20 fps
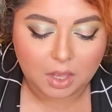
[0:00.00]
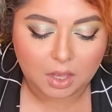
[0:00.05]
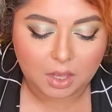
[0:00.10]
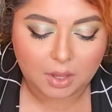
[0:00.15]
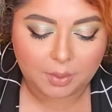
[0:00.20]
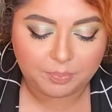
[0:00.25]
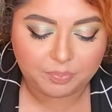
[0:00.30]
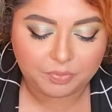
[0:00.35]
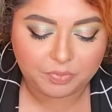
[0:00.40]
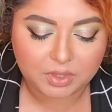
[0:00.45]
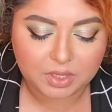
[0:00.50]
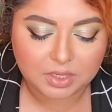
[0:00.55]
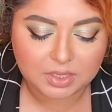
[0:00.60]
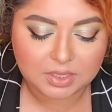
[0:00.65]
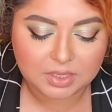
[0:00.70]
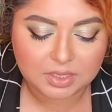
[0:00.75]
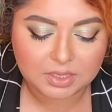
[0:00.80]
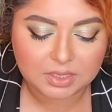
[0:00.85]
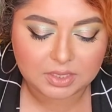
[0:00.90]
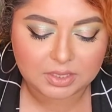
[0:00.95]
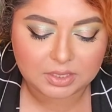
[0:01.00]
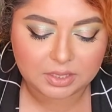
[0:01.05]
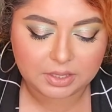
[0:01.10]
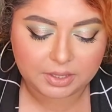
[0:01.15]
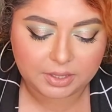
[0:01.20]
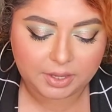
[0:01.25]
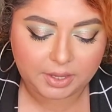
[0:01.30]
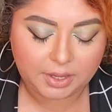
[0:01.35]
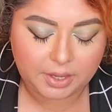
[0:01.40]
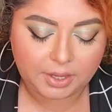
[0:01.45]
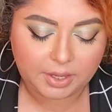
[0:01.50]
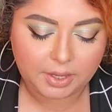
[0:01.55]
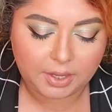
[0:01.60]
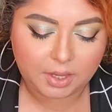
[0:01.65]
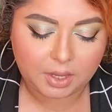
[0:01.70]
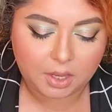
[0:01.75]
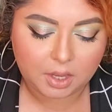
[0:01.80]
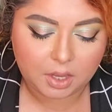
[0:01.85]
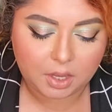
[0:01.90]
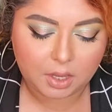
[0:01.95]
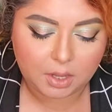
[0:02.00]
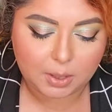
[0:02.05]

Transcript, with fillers: Um, this is a